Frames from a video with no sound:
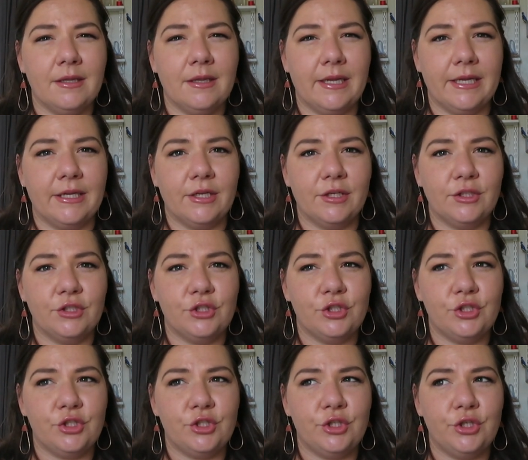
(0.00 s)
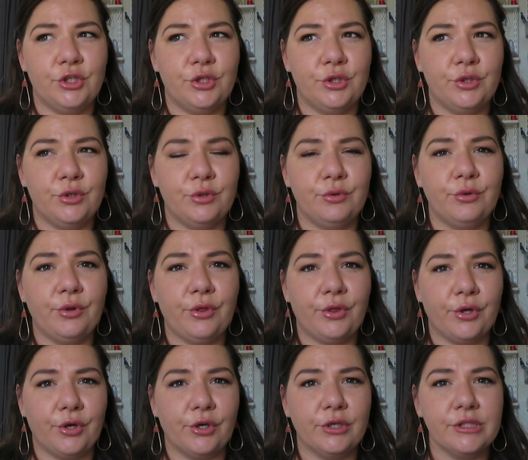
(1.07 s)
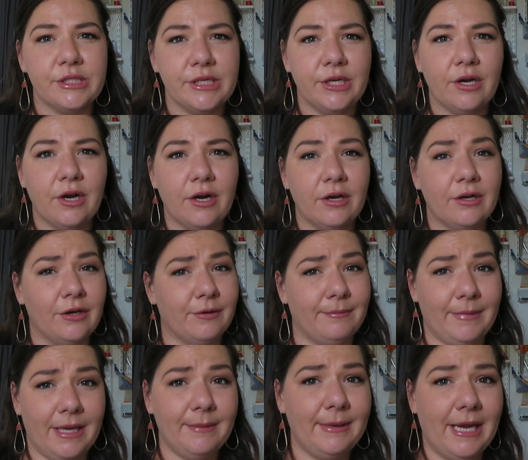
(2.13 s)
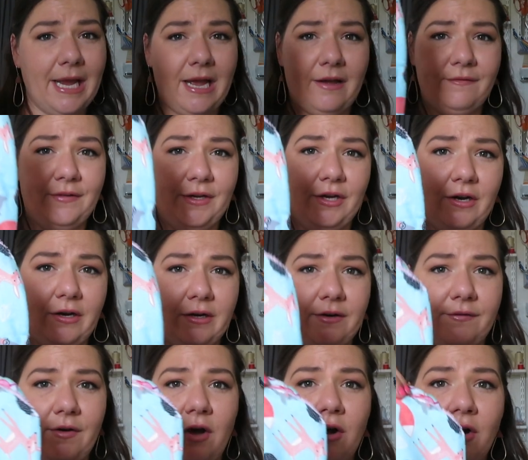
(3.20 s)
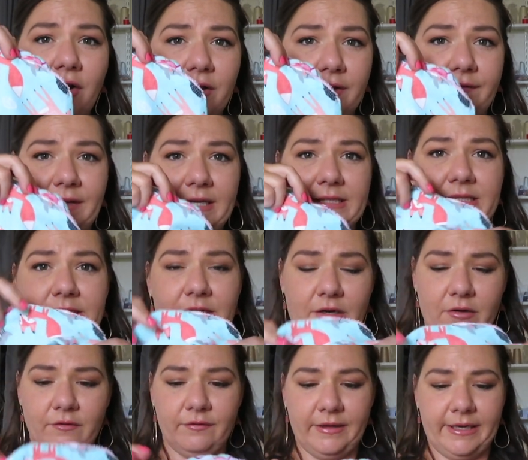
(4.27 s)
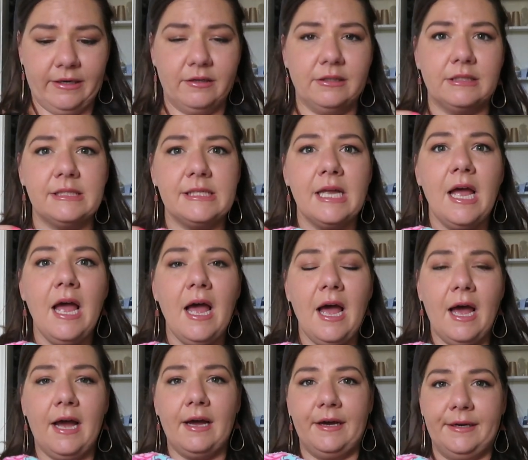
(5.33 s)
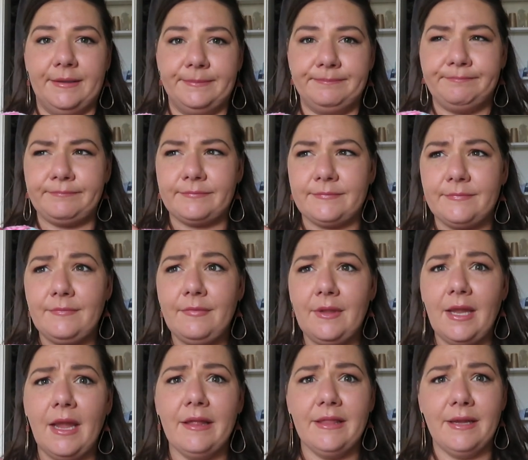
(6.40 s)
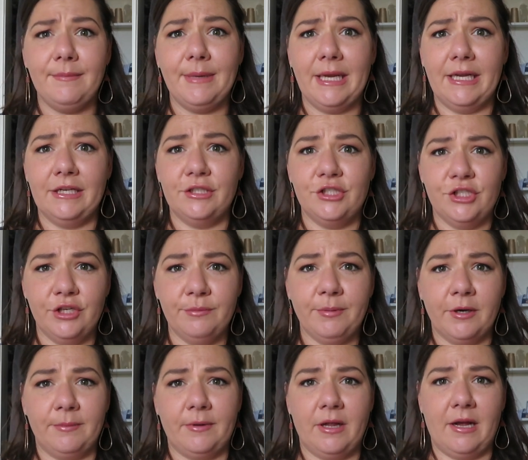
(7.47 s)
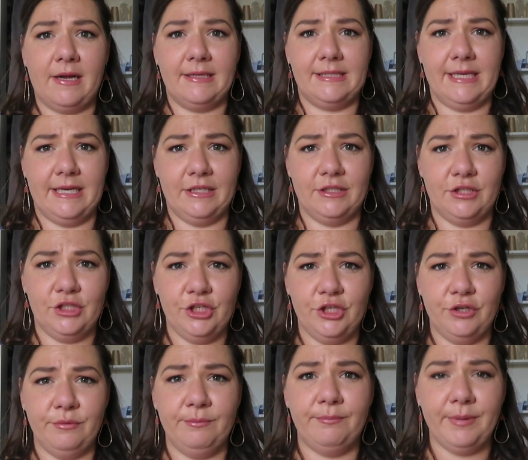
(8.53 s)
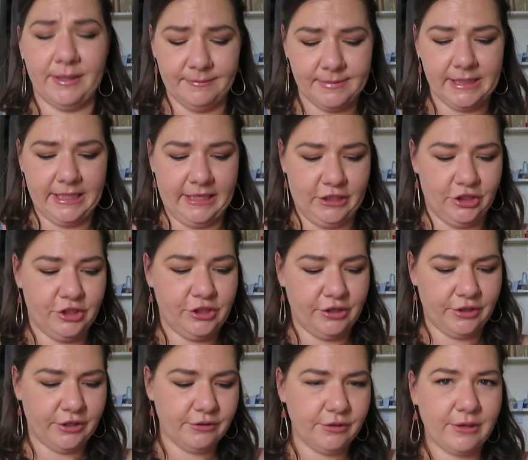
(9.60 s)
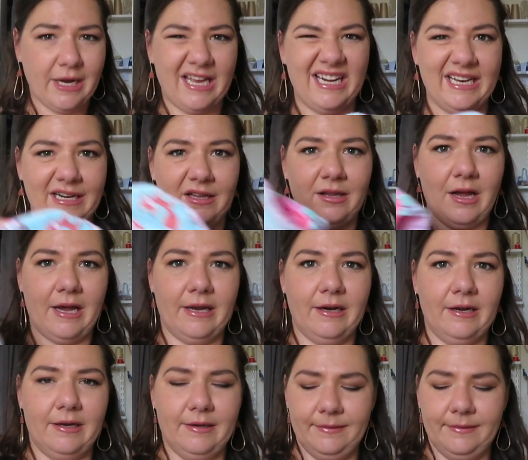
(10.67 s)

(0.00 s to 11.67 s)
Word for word: like 2/3 a yard or maybe half a yard of all of these Snuggle flannels, and they made 2 burp cloths and 2 bibs each, so you do kind of get a lot